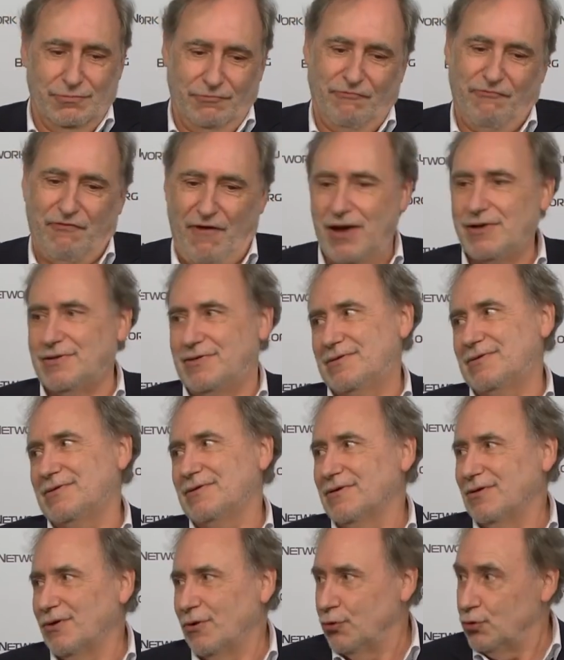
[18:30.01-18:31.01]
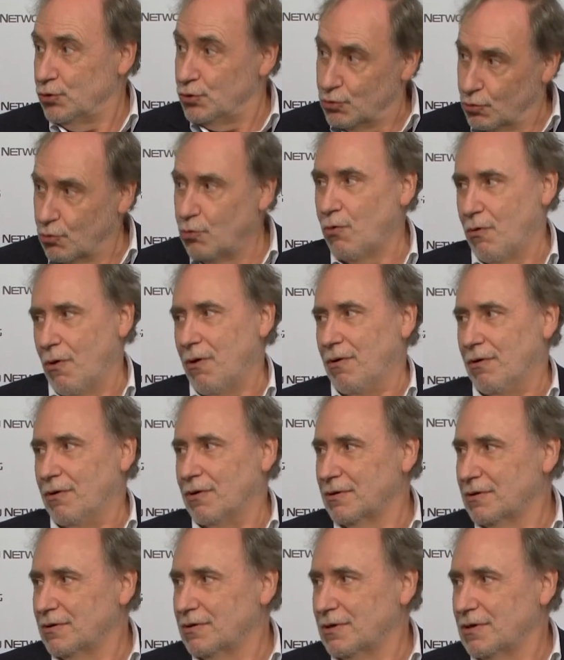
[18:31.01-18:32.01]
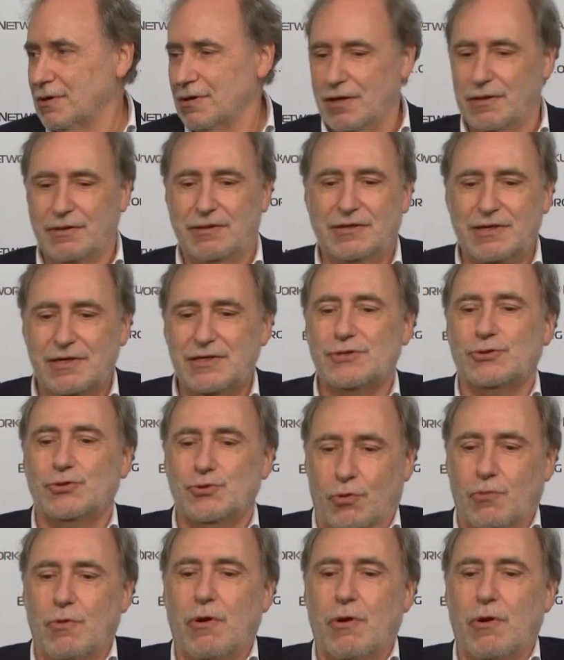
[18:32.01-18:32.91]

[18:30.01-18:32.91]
fight a new war. And this new